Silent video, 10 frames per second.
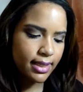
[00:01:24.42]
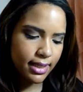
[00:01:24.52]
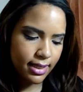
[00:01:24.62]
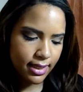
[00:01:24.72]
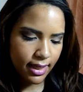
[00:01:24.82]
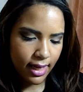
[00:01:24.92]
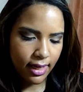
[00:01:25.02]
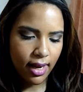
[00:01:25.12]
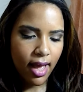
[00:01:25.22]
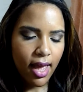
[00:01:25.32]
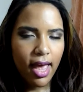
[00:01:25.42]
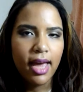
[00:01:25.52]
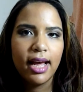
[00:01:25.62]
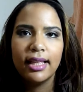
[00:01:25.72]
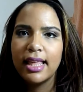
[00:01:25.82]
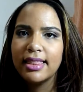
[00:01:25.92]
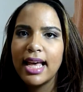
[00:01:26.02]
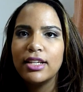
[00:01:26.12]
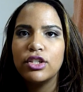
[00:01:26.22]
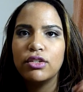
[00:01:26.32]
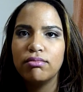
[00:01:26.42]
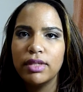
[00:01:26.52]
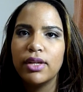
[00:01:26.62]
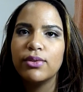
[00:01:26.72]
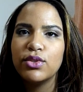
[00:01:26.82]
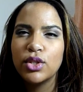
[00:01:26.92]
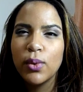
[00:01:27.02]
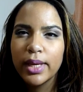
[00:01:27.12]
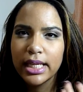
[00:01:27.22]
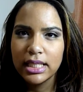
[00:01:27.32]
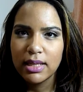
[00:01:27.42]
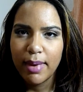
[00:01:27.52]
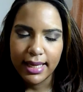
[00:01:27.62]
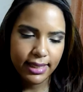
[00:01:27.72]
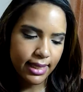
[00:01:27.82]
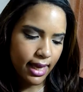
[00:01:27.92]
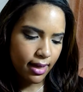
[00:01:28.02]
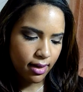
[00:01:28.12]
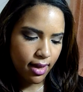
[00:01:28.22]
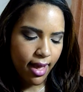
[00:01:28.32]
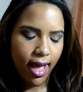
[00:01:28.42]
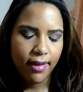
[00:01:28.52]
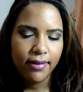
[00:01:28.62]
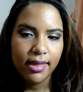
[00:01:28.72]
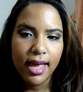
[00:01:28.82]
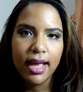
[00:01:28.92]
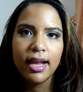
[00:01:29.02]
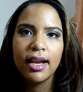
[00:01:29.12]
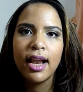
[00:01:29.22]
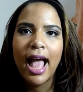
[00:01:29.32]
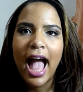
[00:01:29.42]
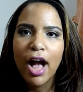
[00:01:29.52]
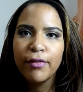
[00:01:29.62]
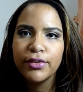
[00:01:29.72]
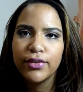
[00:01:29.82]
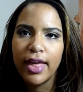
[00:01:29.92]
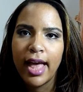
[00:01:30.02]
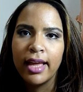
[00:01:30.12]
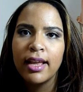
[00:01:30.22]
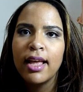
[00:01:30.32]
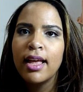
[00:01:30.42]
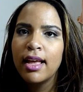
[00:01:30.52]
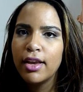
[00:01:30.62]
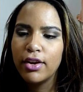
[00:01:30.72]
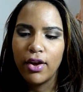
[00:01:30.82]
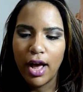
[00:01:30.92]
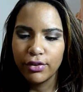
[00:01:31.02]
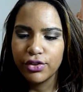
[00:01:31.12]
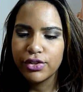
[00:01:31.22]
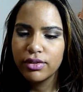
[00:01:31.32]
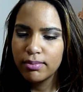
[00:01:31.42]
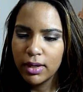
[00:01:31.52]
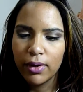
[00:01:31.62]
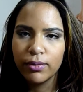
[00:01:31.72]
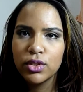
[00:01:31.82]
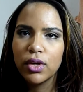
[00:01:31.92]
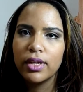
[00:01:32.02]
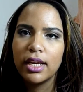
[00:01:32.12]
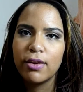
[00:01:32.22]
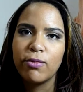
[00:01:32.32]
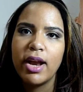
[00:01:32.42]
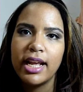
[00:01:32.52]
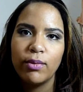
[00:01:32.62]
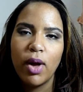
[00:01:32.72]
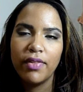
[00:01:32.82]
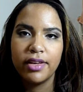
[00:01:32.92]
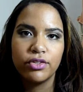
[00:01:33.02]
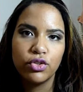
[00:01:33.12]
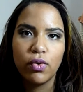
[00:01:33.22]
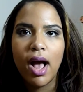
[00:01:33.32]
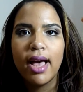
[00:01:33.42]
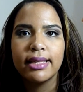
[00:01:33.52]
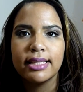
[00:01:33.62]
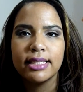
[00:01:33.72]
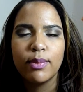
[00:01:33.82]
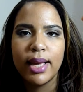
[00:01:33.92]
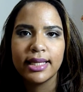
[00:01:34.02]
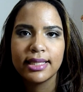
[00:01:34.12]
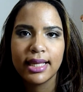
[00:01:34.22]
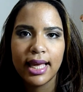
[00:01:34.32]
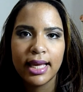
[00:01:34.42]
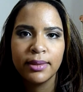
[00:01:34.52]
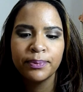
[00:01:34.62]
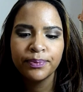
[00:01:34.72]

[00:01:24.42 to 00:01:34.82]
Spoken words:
the skin. And I let that, you know, soak into my skin. And then after that, you know, I'll just, you know, start getting ready, and while that dries into my skin,